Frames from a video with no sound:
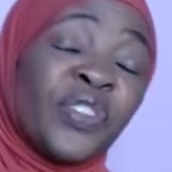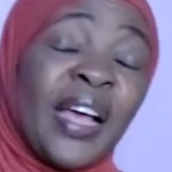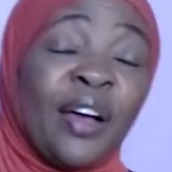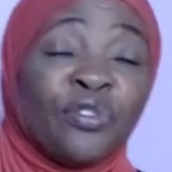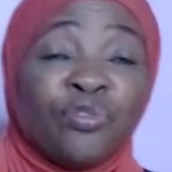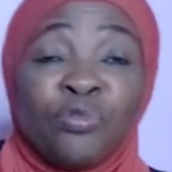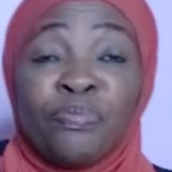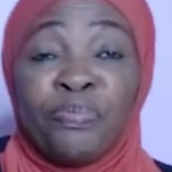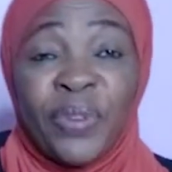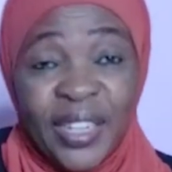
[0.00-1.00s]
how to
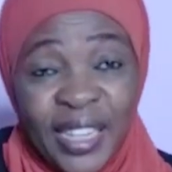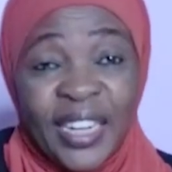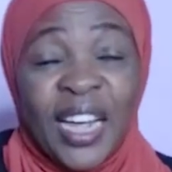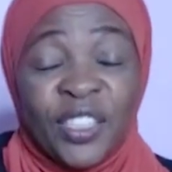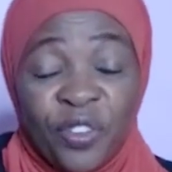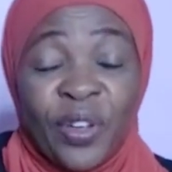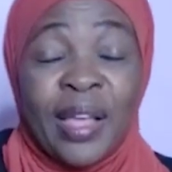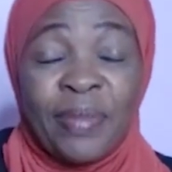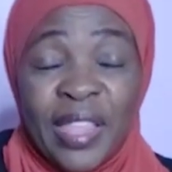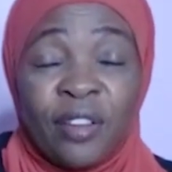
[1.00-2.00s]
bring that cash flow
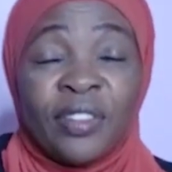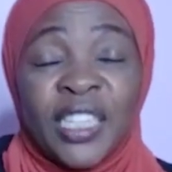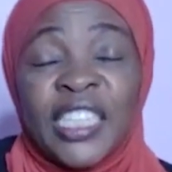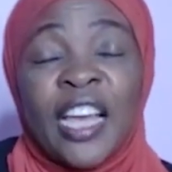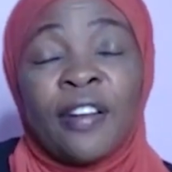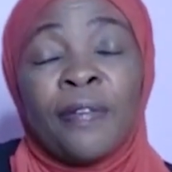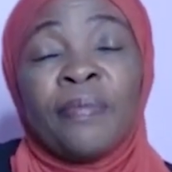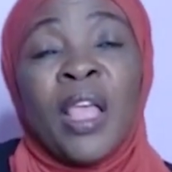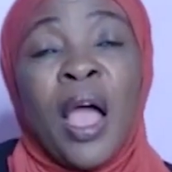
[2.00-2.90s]
game here on this channel,